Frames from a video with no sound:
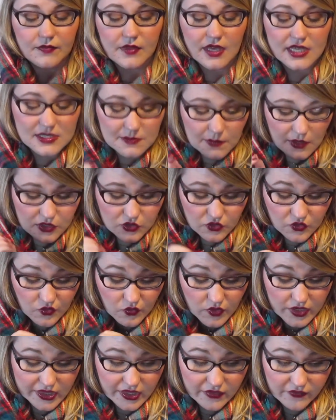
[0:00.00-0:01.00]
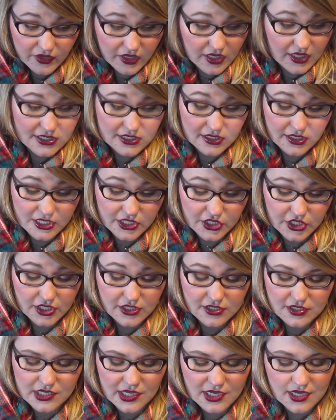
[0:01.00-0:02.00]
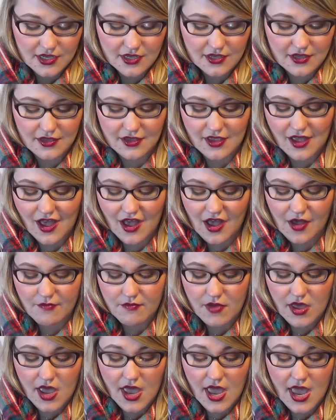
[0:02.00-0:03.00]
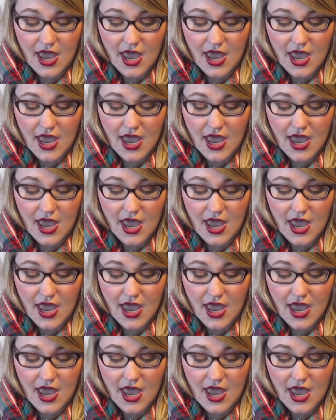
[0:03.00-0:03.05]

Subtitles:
It smells really delicious, and